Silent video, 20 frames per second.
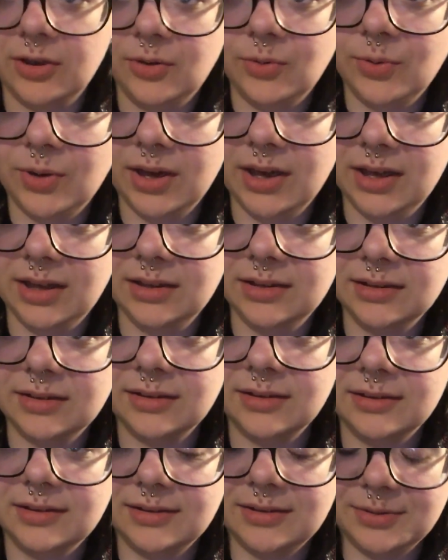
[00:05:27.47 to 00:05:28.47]
wait
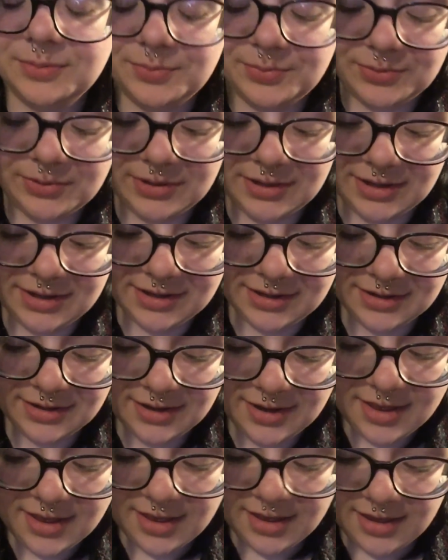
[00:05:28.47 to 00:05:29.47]
to play
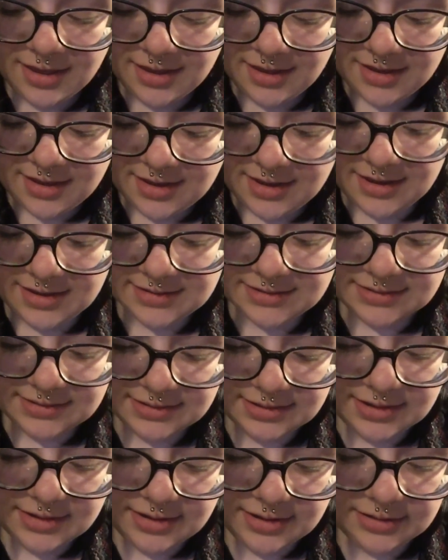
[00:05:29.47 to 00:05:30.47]

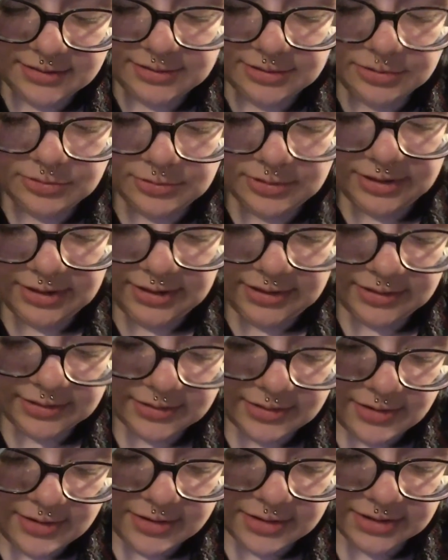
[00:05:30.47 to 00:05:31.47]
as Toon Link,
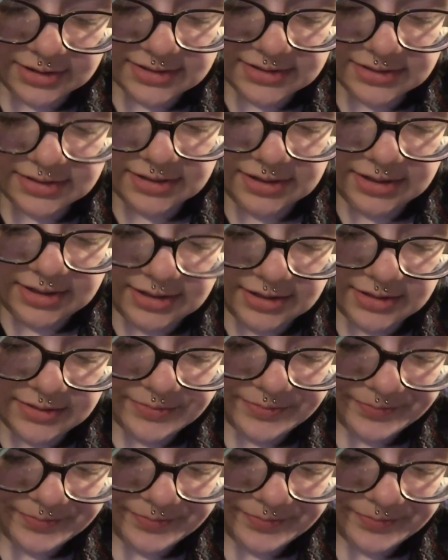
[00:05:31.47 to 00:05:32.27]
honestly.